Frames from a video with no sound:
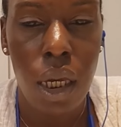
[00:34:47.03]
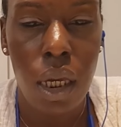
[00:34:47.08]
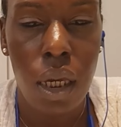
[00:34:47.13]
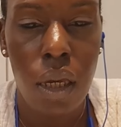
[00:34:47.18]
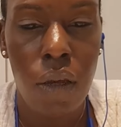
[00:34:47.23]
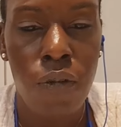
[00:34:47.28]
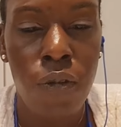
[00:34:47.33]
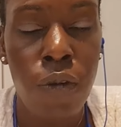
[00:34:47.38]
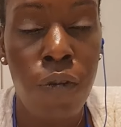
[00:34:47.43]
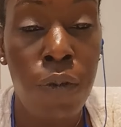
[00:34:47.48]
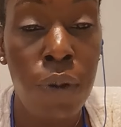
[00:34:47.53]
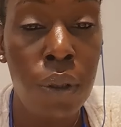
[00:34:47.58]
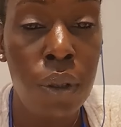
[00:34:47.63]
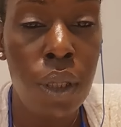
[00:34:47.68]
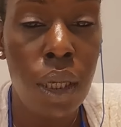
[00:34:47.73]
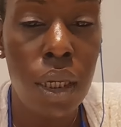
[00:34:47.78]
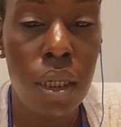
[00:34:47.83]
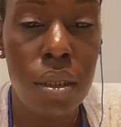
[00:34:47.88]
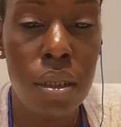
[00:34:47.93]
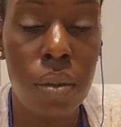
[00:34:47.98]
if you feel
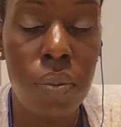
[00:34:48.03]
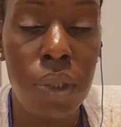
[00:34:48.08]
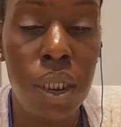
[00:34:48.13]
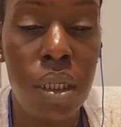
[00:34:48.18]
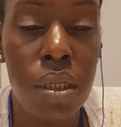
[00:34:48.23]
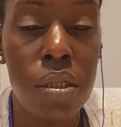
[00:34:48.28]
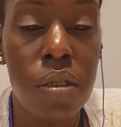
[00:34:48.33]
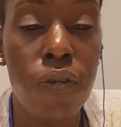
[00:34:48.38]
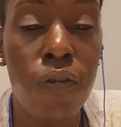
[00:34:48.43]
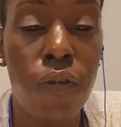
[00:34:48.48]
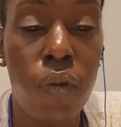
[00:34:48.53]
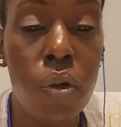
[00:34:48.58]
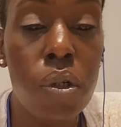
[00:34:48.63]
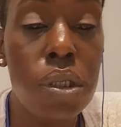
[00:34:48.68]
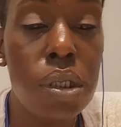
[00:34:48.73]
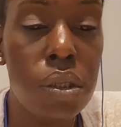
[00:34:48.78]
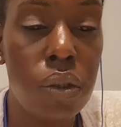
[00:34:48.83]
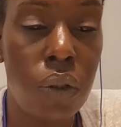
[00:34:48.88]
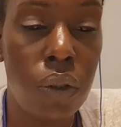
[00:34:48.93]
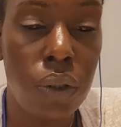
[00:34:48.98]
like something is
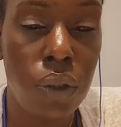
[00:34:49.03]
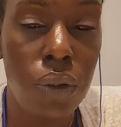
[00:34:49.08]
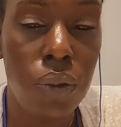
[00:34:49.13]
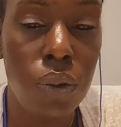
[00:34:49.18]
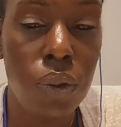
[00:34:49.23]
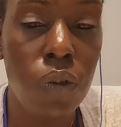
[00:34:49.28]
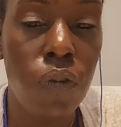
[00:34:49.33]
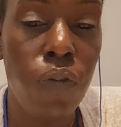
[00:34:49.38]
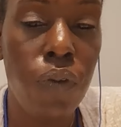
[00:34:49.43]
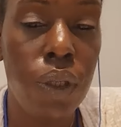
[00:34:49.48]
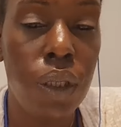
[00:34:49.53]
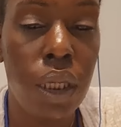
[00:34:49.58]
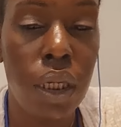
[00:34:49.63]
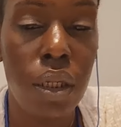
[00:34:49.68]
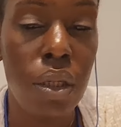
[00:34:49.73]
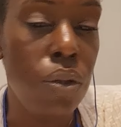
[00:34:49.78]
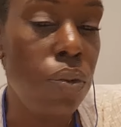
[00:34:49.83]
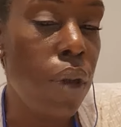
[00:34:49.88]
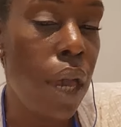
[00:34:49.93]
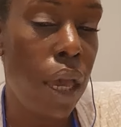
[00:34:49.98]
forced on you, you feel like
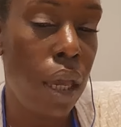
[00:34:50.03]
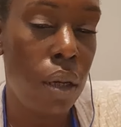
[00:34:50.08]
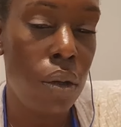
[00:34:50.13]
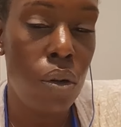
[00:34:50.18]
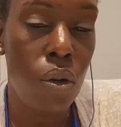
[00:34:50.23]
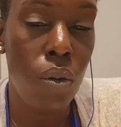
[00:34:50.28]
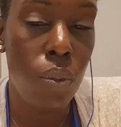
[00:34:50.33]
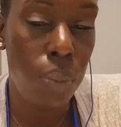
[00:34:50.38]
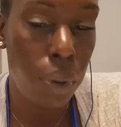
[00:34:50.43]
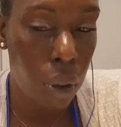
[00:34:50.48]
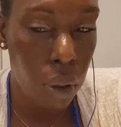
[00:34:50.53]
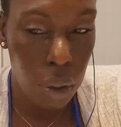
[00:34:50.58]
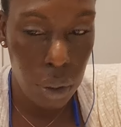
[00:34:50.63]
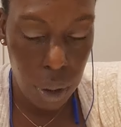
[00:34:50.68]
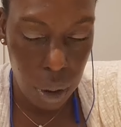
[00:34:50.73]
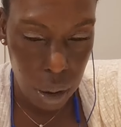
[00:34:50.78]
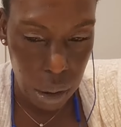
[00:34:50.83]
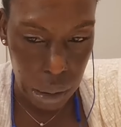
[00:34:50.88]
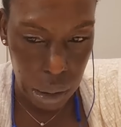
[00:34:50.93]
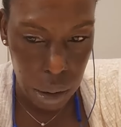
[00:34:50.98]
you had no part
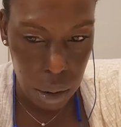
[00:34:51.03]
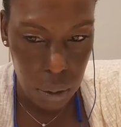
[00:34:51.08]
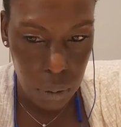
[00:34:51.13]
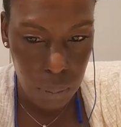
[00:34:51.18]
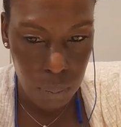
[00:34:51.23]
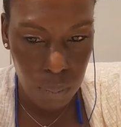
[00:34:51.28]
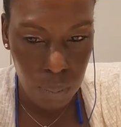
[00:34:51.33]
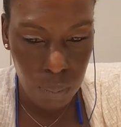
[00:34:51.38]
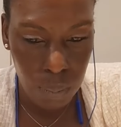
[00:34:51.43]
in